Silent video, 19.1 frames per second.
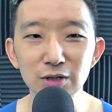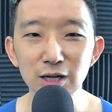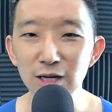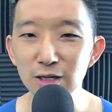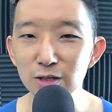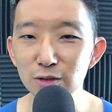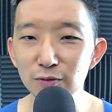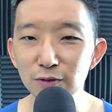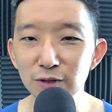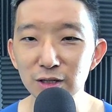
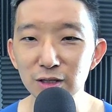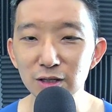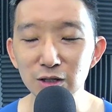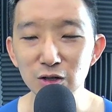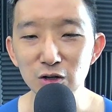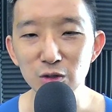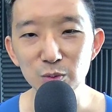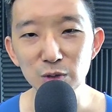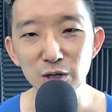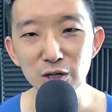kind of in an
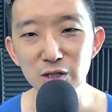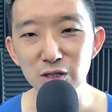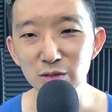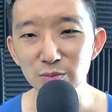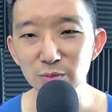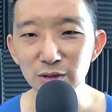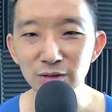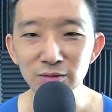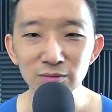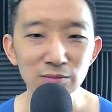
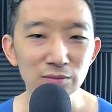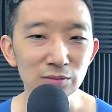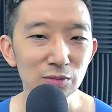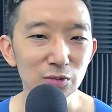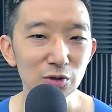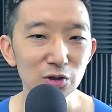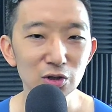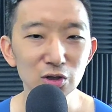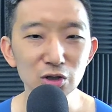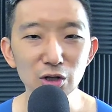accumulation, but
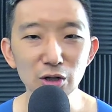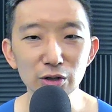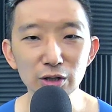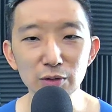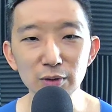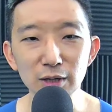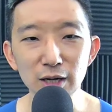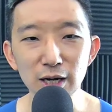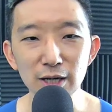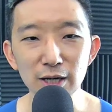not
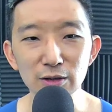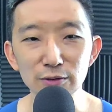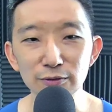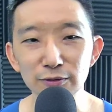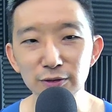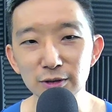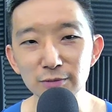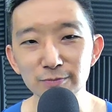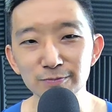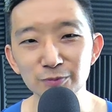our kind
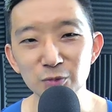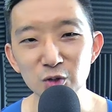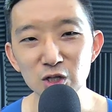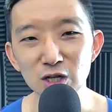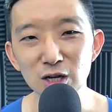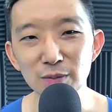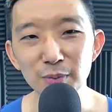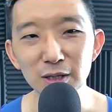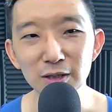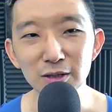of
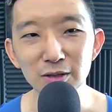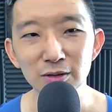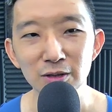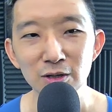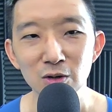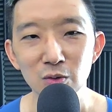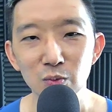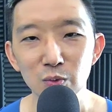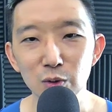chart pattern.